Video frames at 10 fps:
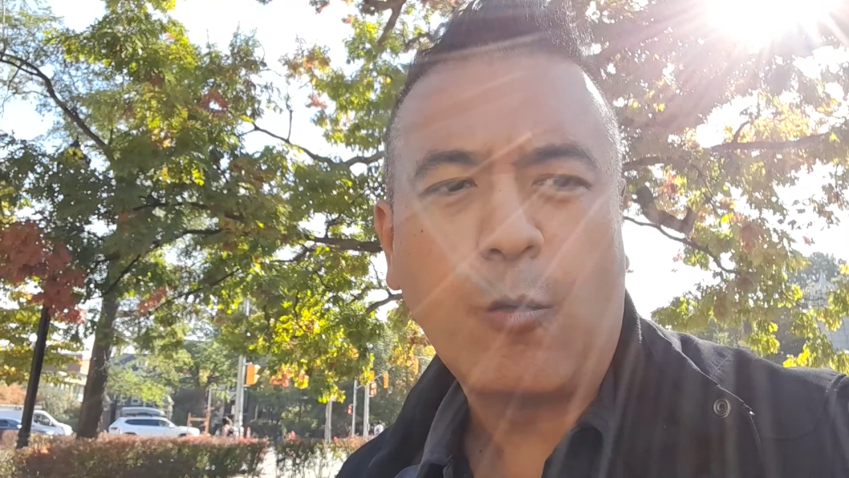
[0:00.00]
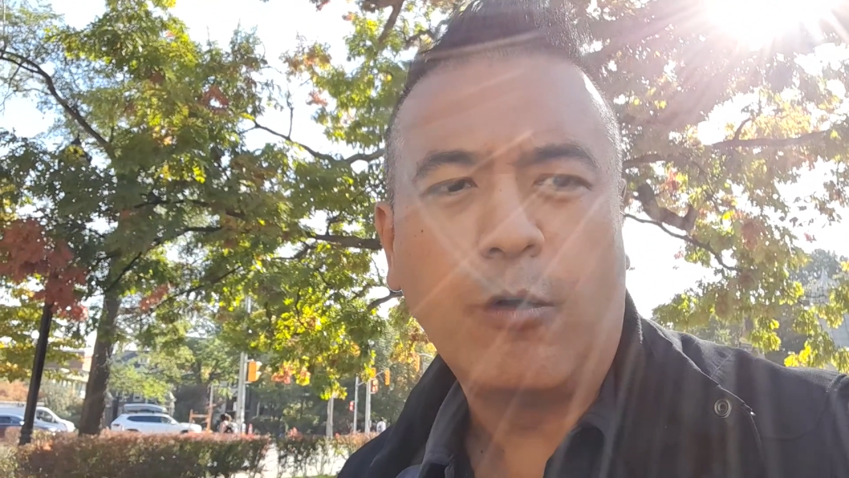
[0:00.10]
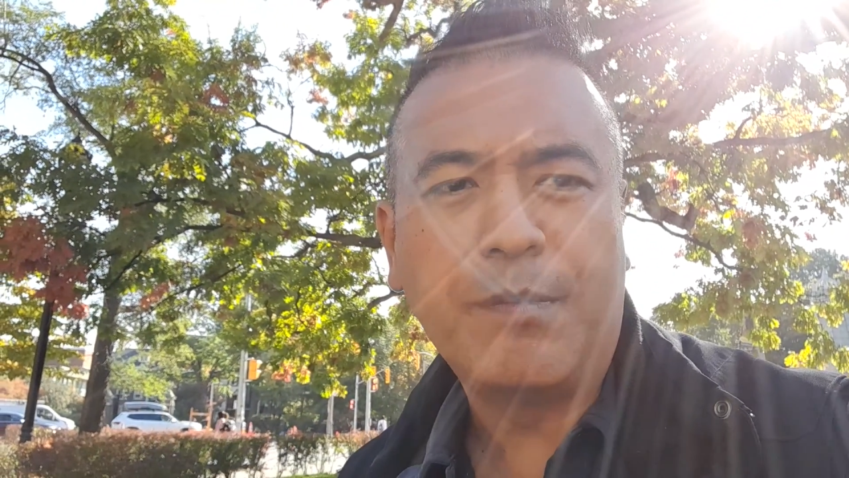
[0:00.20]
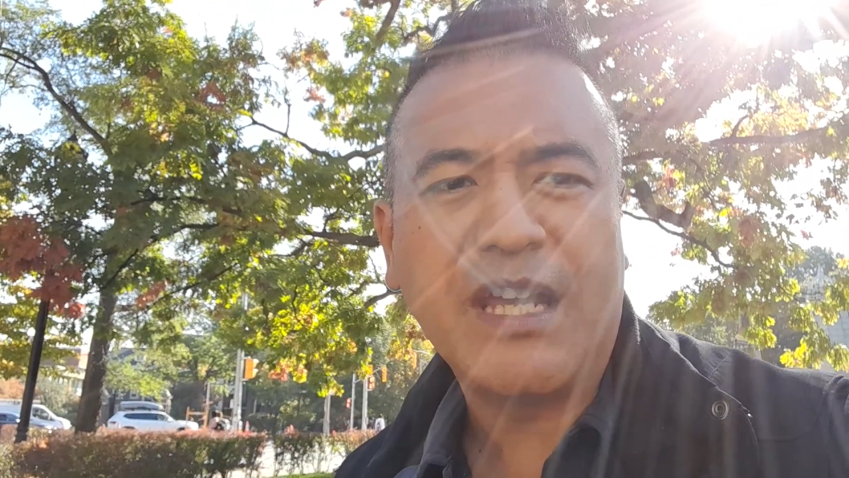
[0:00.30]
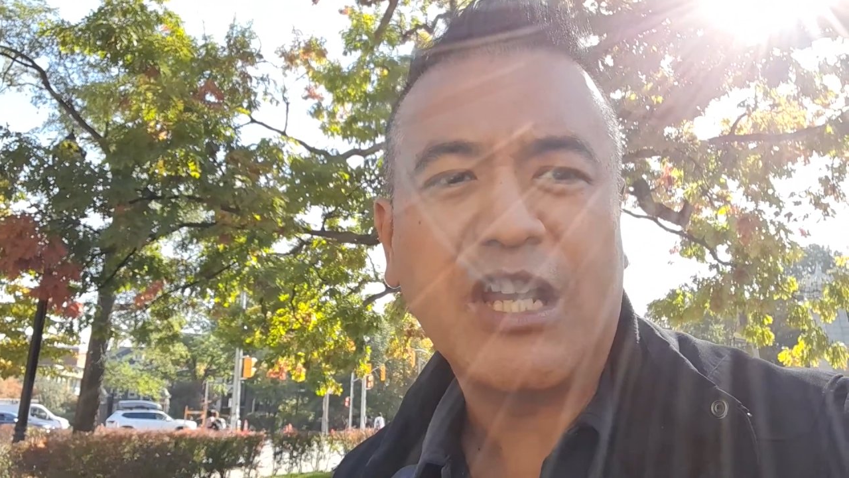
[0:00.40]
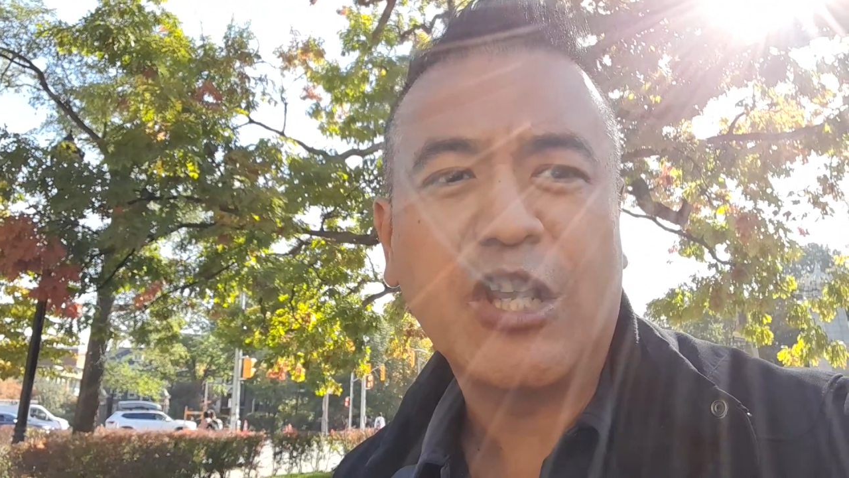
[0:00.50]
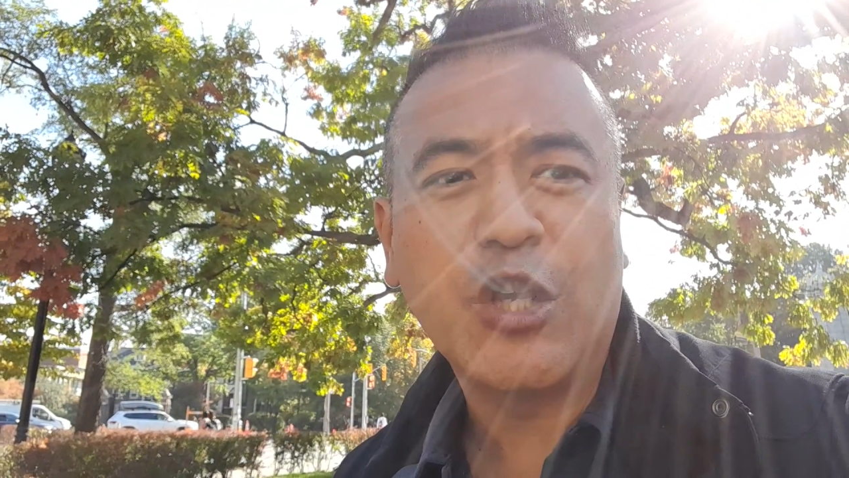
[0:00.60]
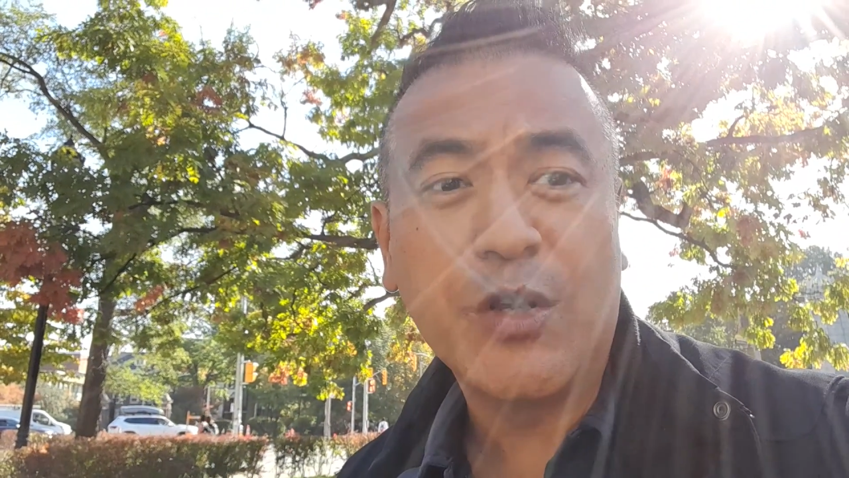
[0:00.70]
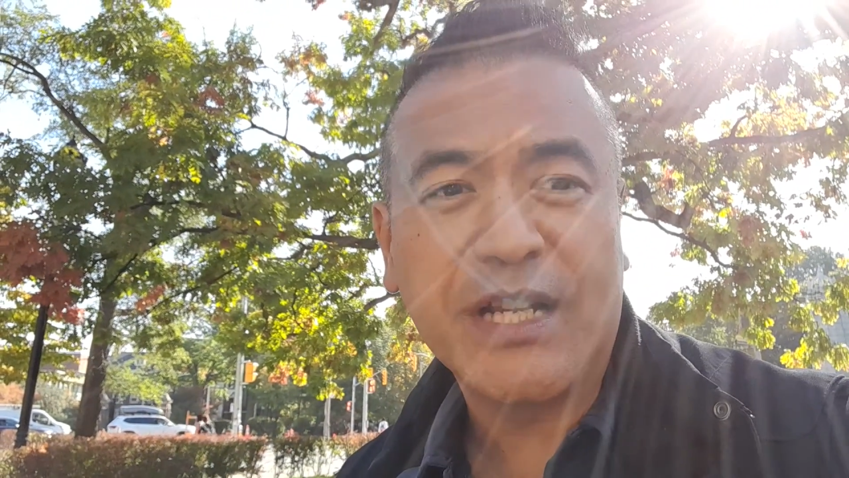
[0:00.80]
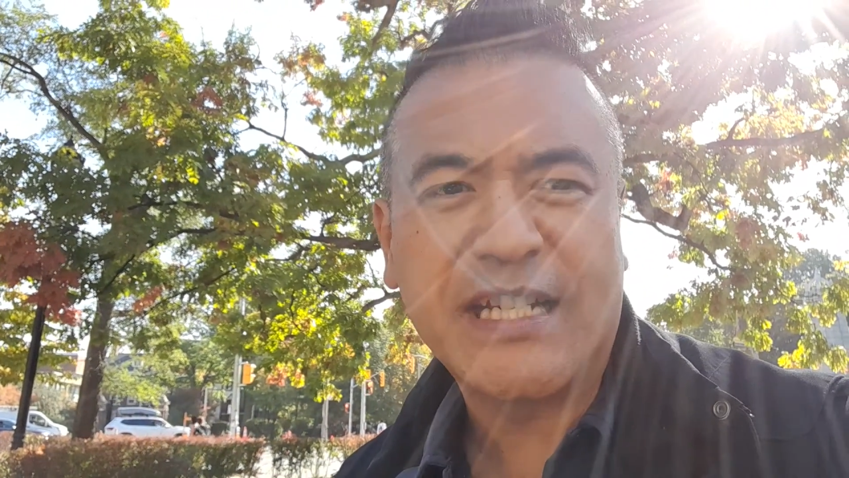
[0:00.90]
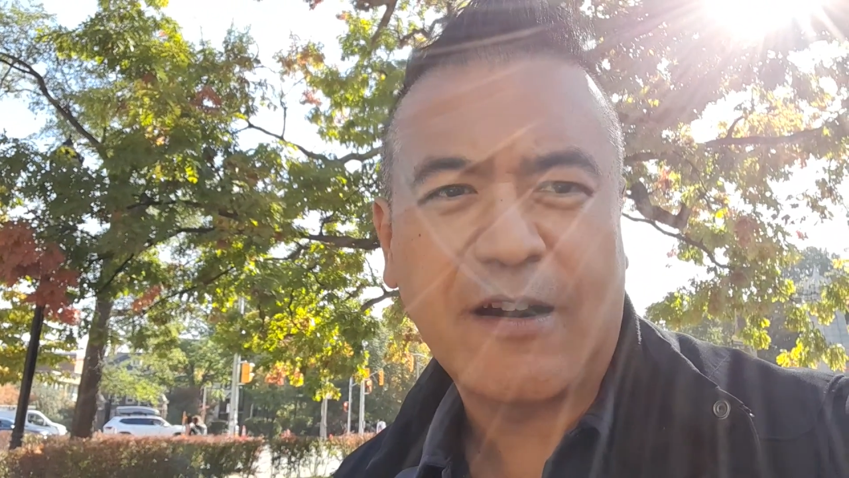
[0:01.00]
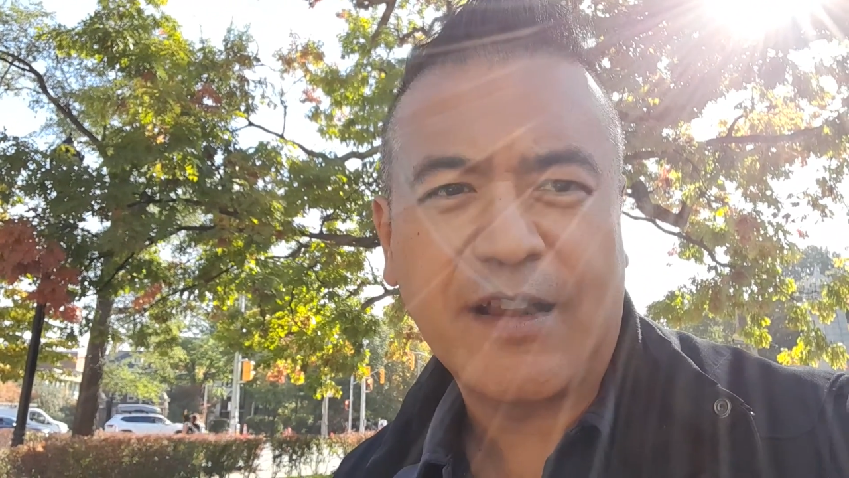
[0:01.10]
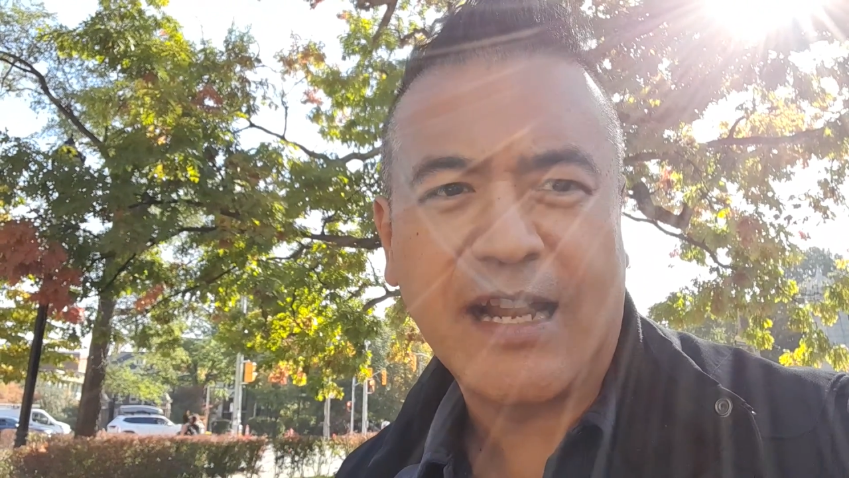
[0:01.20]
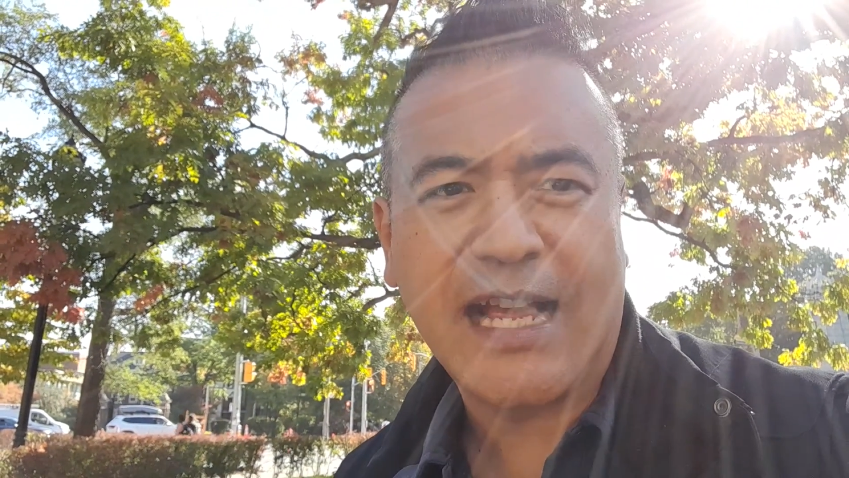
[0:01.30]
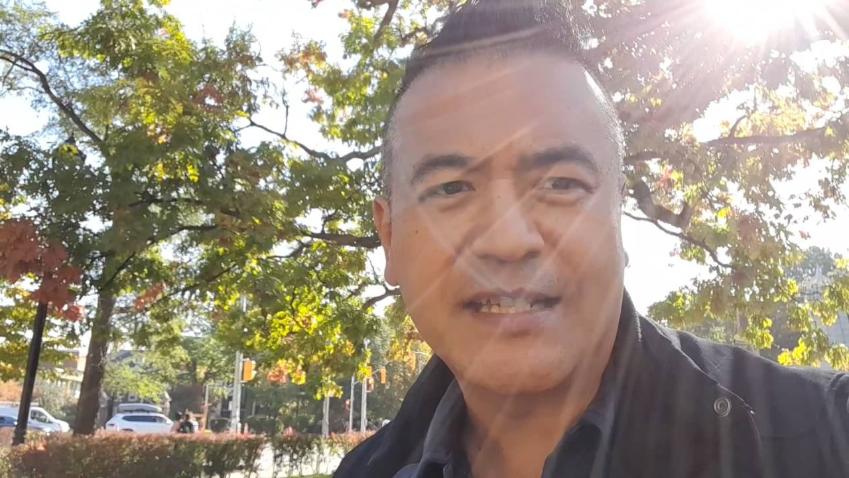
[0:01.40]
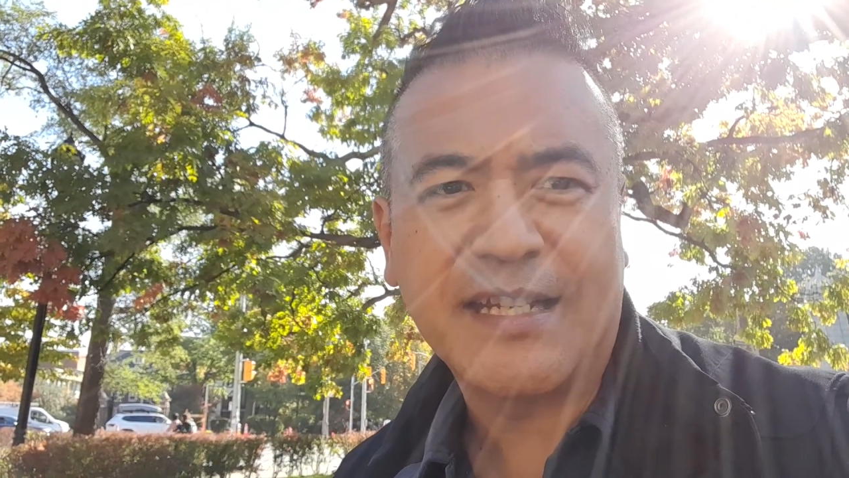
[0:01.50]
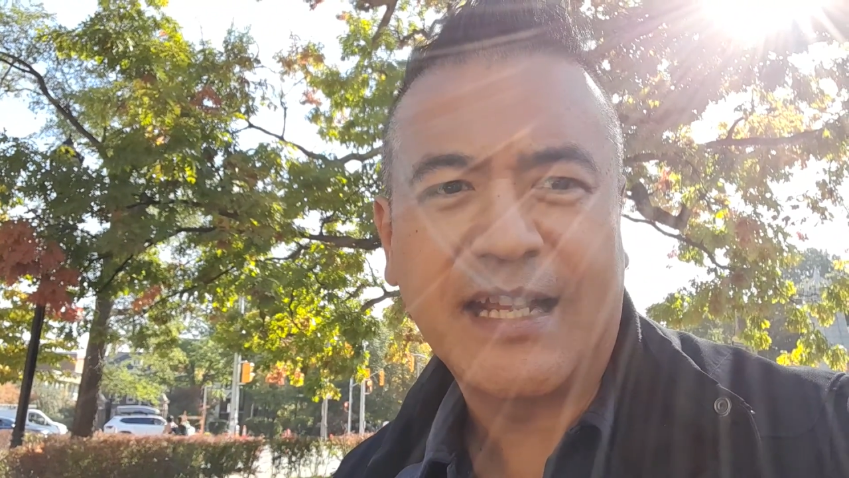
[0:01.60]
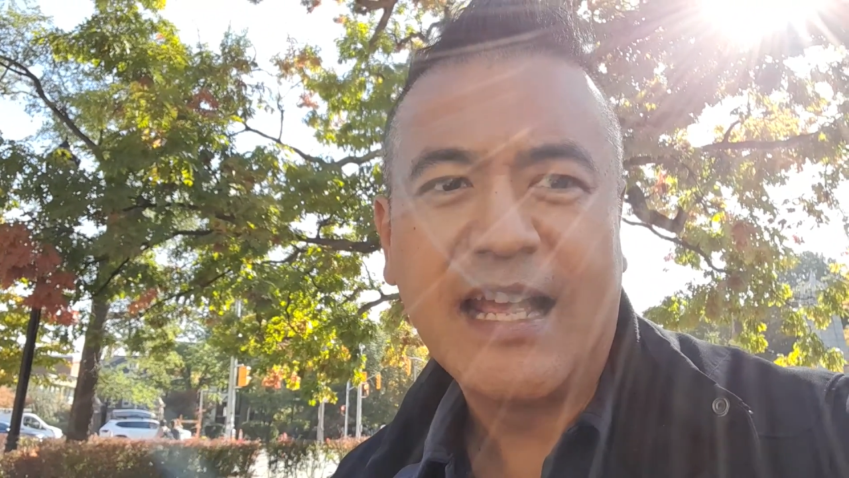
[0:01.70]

will be unitary elastic.